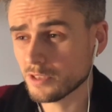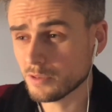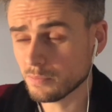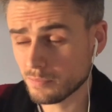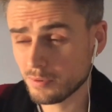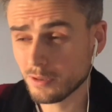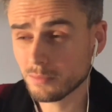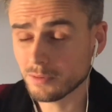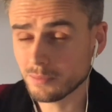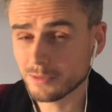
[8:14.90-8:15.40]

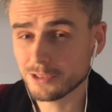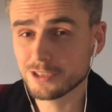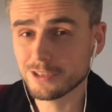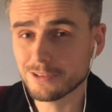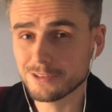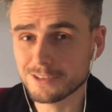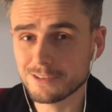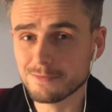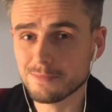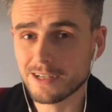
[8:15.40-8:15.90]
probably
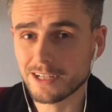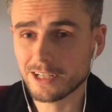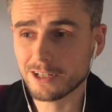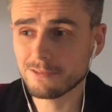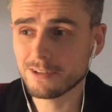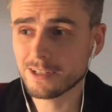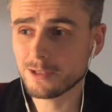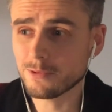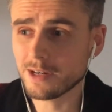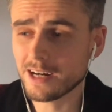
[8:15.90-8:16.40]
majority of my
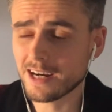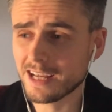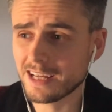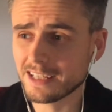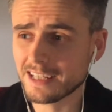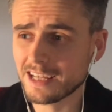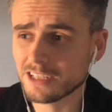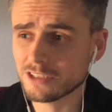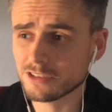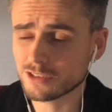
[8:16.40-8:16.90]
career where I had
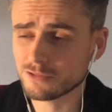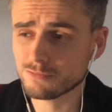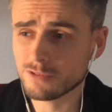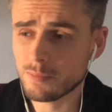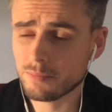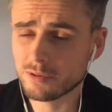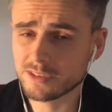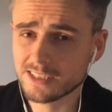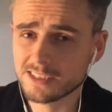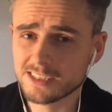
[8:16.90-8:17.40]
agents
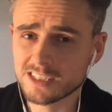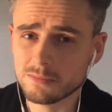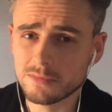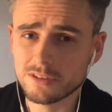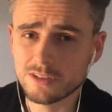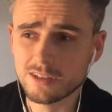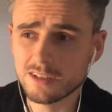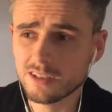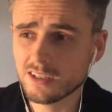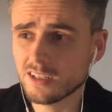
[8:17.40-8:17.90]
representing me
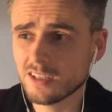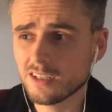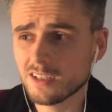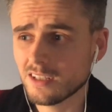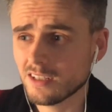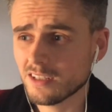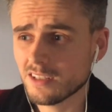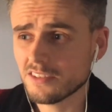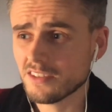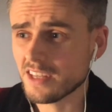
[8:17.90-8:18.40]

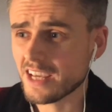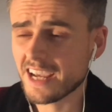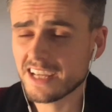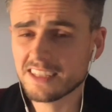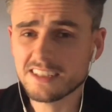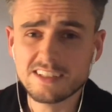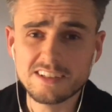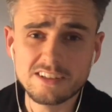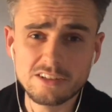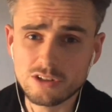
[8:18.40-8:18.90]
that
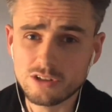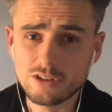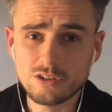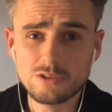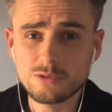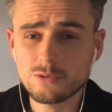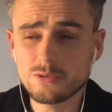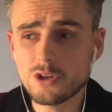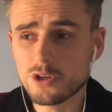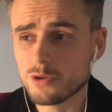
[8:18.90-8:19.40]
didn't know
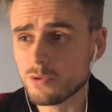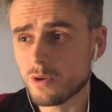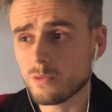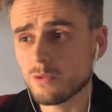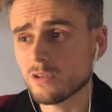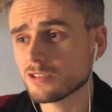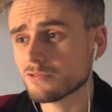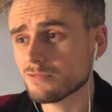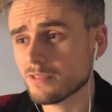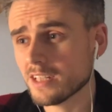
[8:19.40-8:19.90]
who I
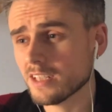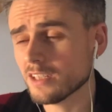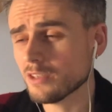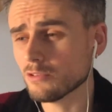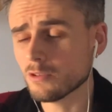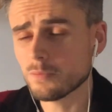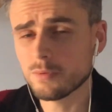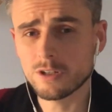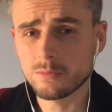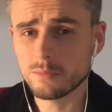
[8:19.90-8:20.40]
was really. They
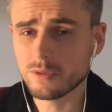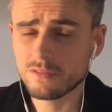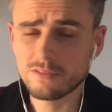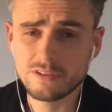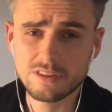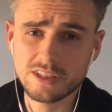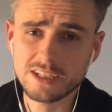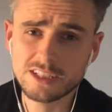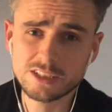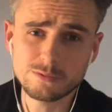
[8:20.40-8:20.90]
were putting me for
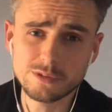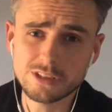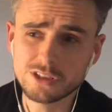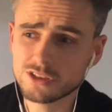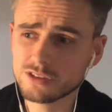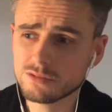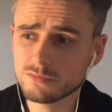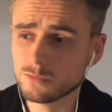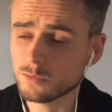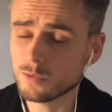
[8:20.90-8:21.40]
things
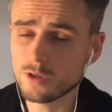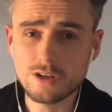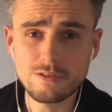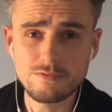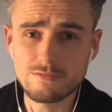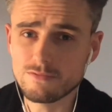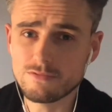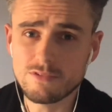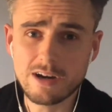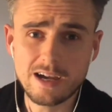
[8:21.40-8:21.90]
which weren't
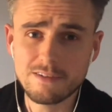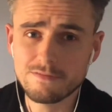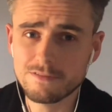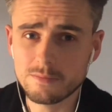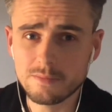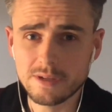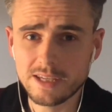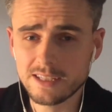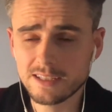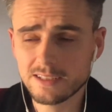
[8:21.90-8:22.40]
right for
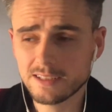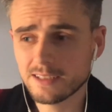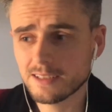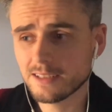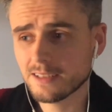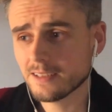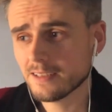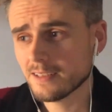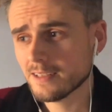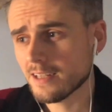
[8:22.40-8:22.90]
me.
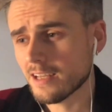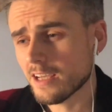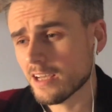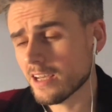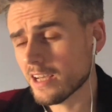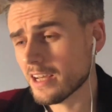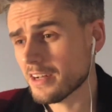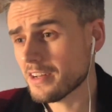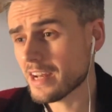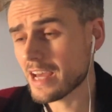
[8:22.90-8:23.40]

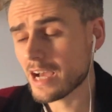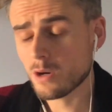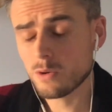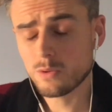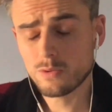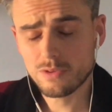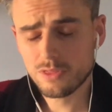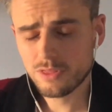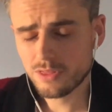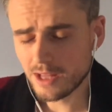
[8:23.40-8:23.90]
And
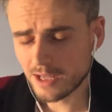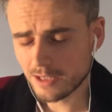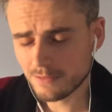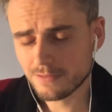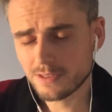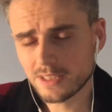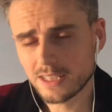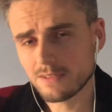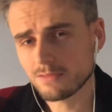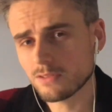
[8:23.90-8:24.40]
now,
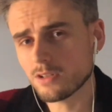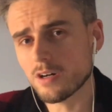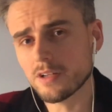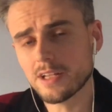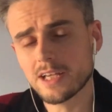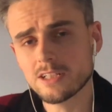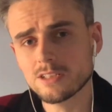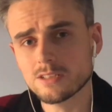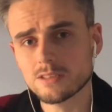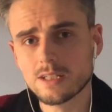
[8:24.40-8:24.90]
thankfully, I've got an
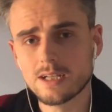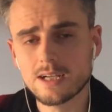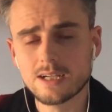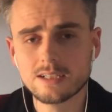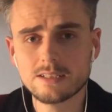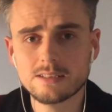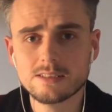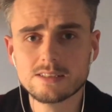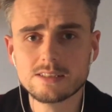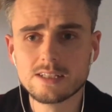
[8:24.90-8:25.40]
agent that I
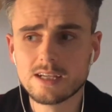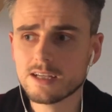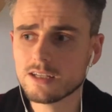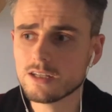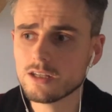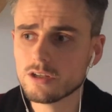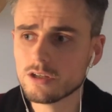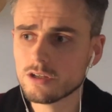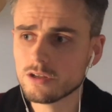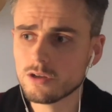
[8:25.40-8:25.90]
can
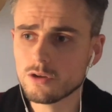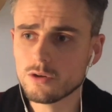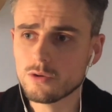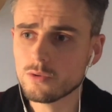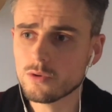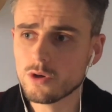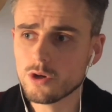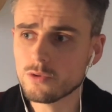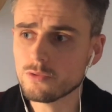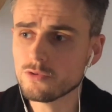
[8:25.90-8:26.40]
say
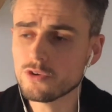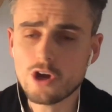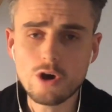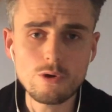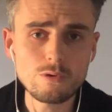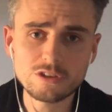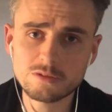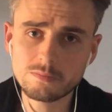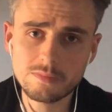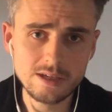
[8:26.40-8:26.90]
who
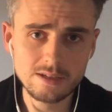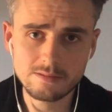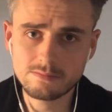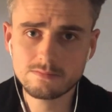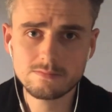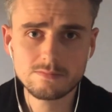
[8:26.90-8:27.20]
knows me,